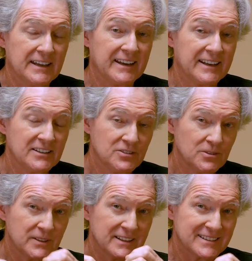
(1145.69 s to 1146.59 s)
And as
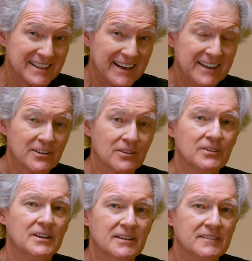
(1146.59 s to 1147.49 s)
you get
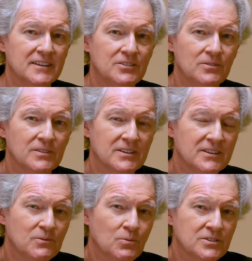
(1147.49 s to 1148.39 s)
tighter, then you
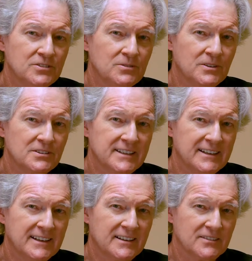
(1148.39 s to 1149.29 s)
then once you
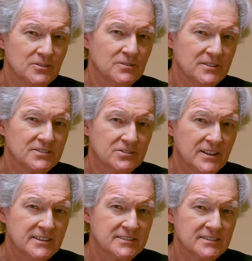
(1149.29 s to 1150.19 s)
understand how to do these
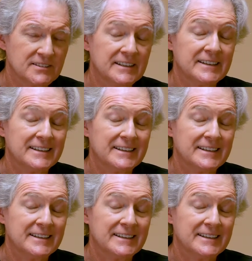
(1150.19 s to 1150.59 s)
stretches,